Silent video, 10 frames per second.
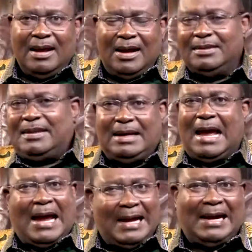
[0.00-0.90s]
And then
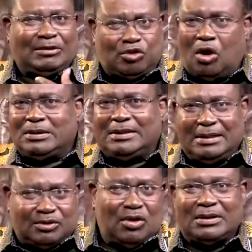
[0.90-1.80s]
I talked and
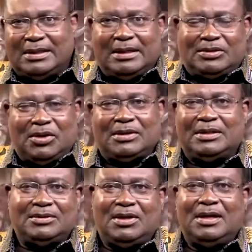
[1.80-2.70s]
I talked and I talked
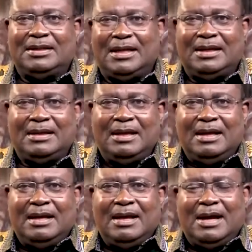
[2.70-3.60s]
and then,
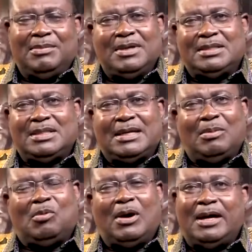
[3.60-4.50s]
I mean, she
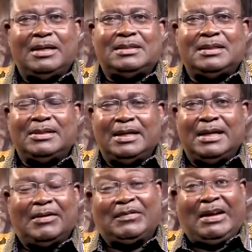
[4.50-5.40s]
kept quiet, and then
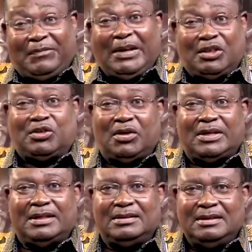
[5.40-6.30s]
after I'd finished
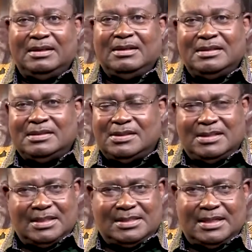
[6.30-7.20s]
talking, she
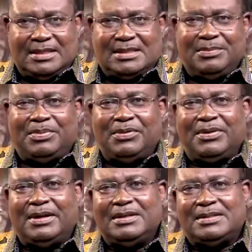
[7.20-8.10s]
just said a simple
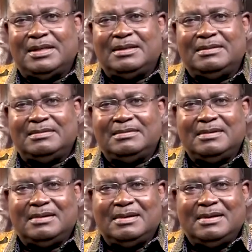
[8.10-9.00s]
thing and said,
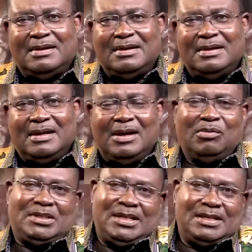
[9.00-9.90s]
and
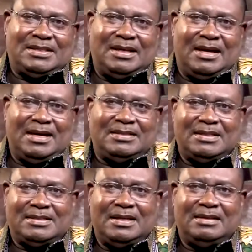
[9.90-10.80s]
with tears in her eyes,
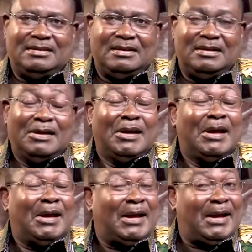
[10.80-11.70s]
she said,
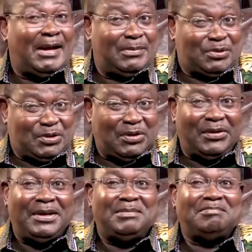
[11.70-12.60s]
"I'm
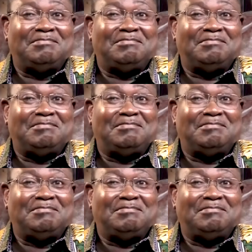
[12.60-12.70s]
sorry.